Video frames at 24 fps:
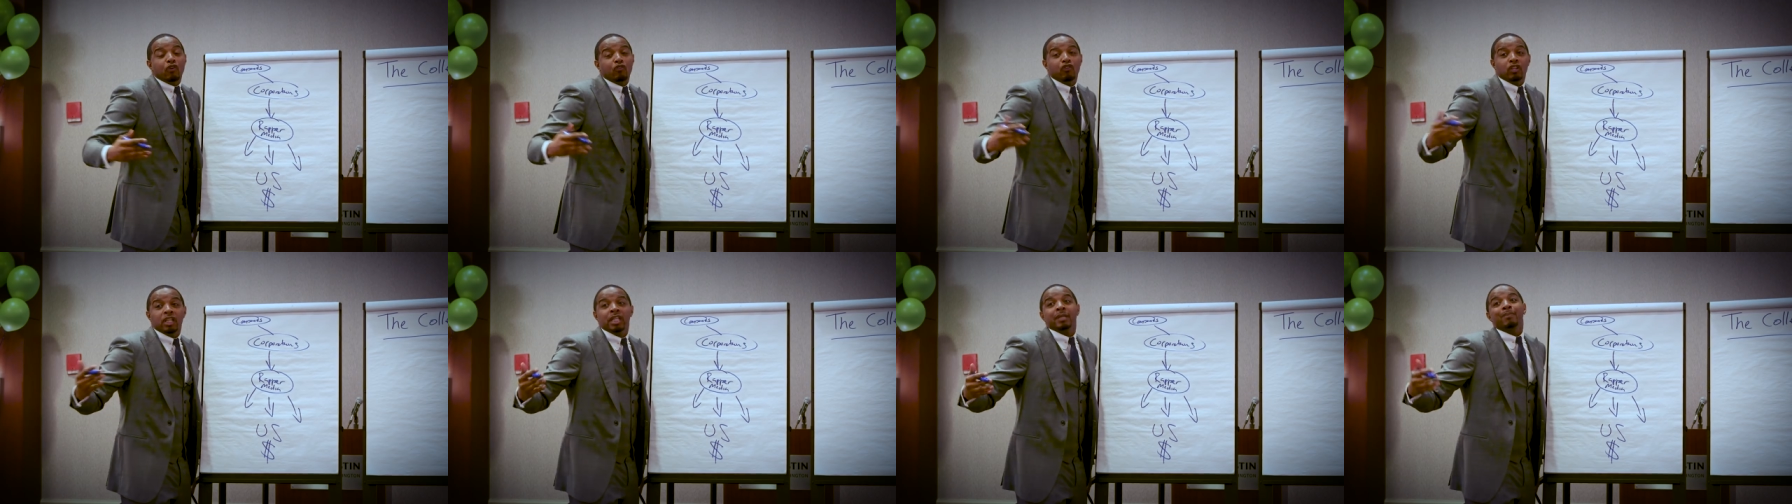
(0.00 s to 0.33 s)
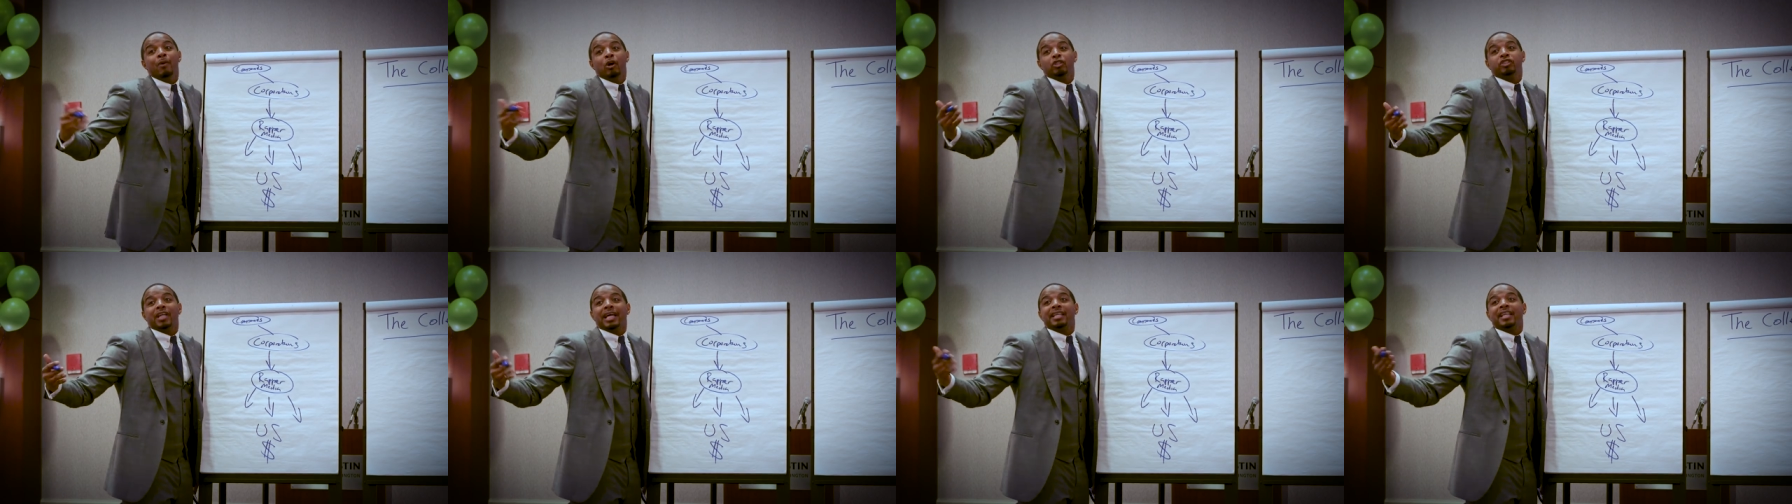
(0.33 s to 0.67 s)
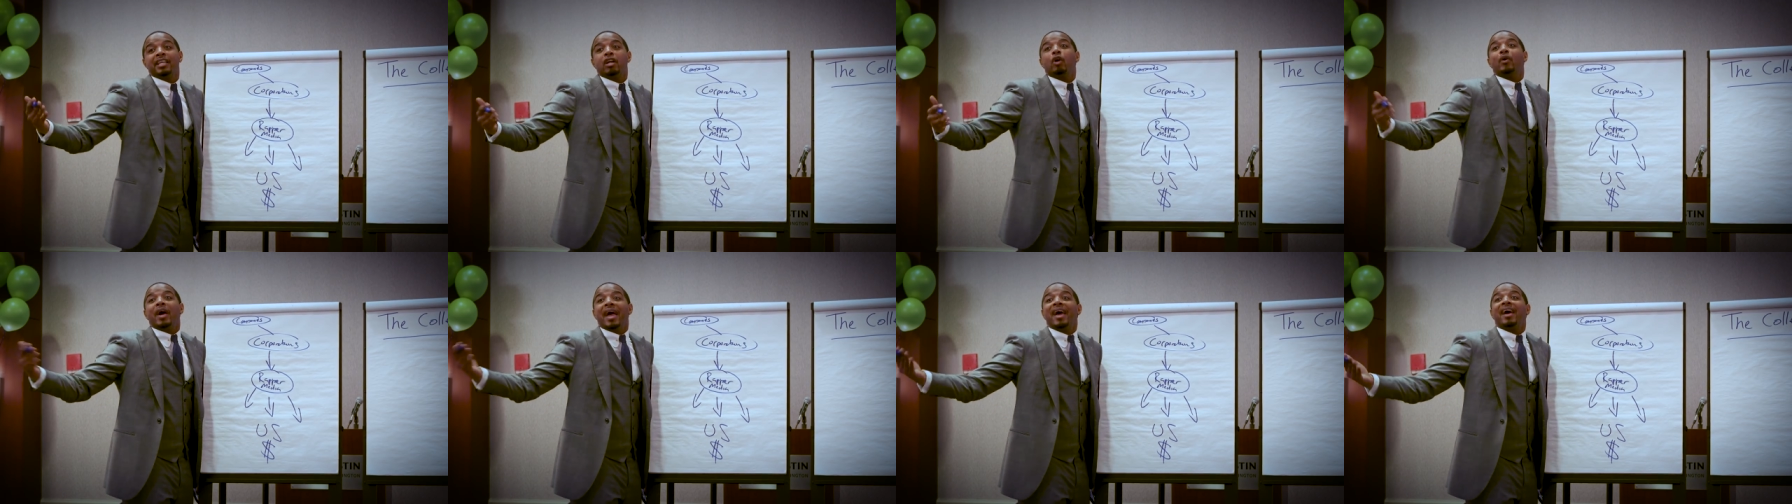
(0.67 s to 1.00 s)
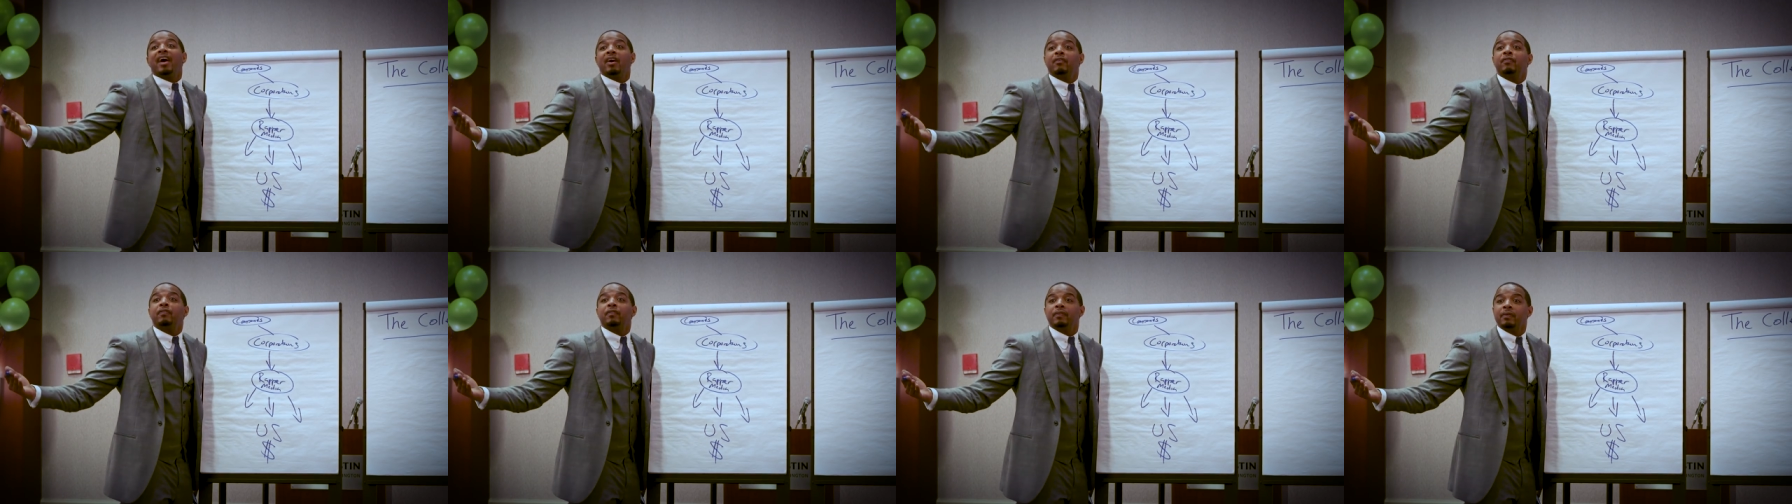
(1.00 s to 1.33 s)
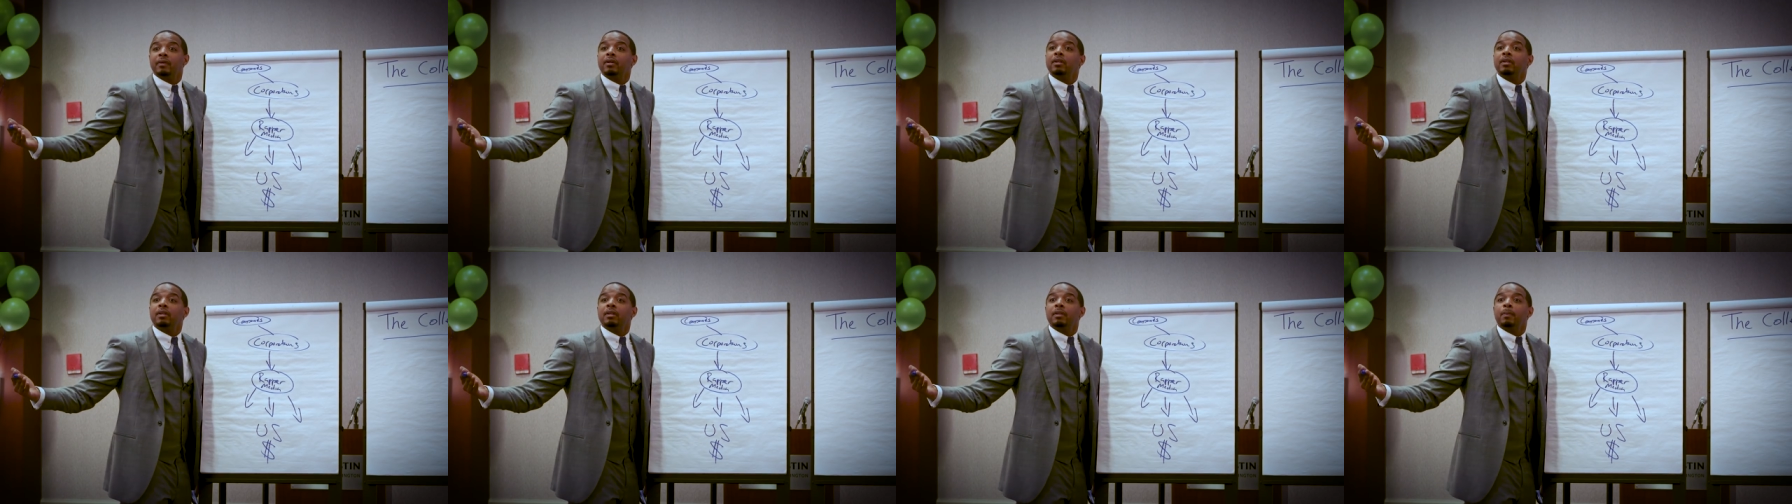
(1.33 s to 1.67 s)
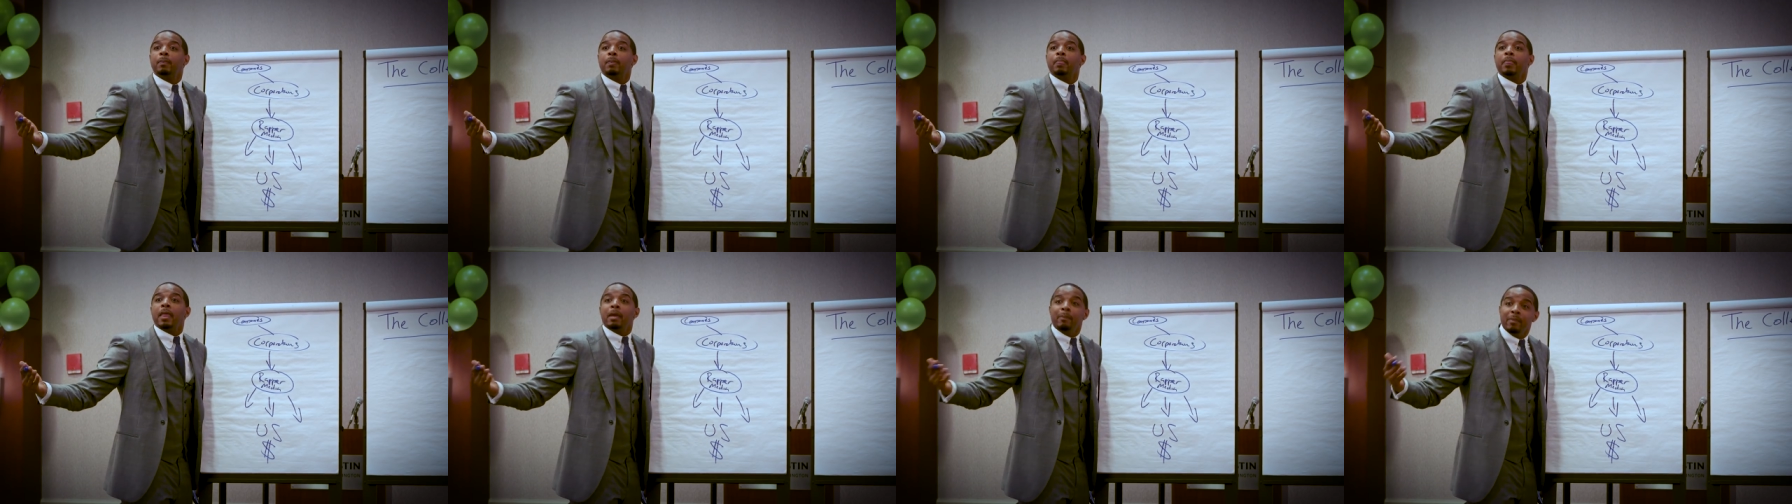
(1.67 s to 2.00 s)
you really most likely don't have
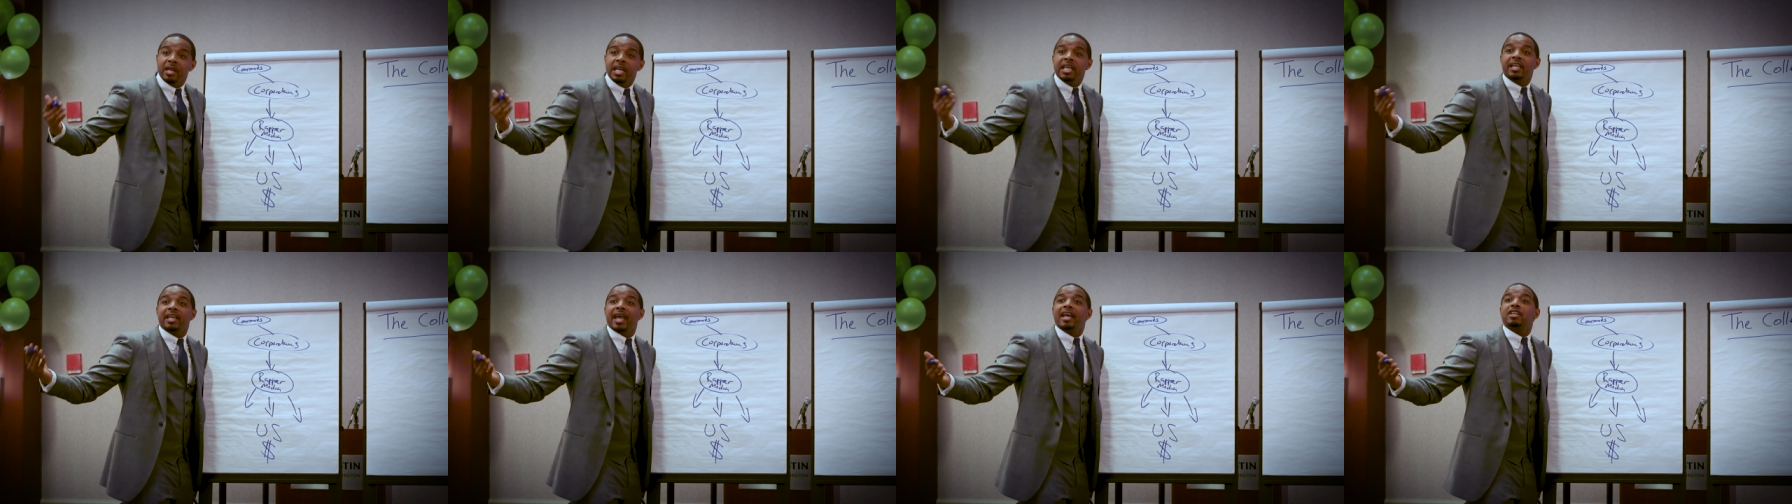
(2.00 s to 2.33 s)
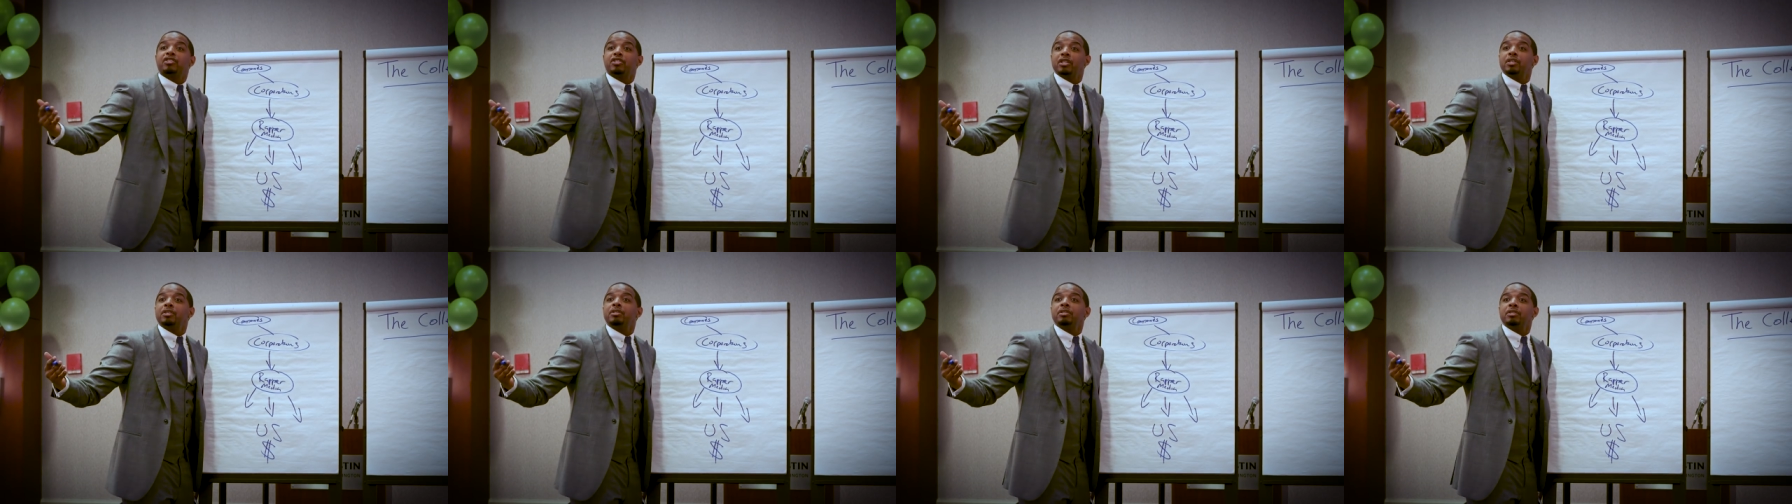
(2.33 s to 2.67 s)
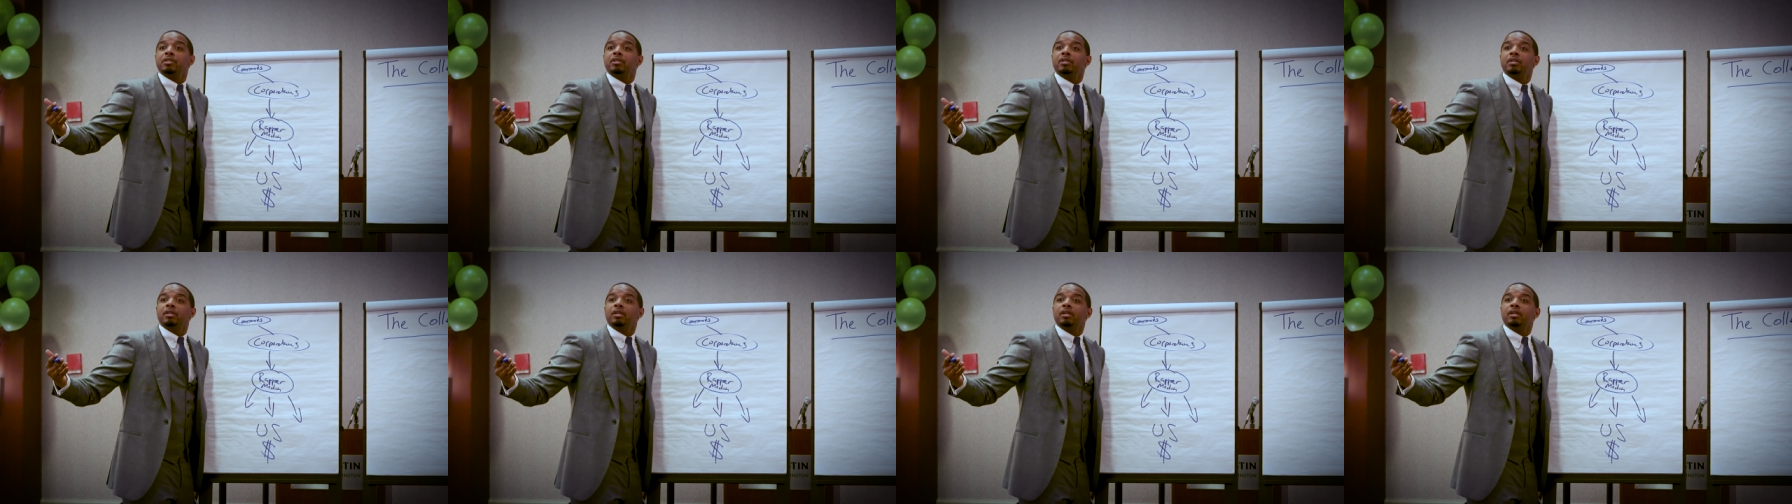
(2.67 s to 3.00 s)
in many cases.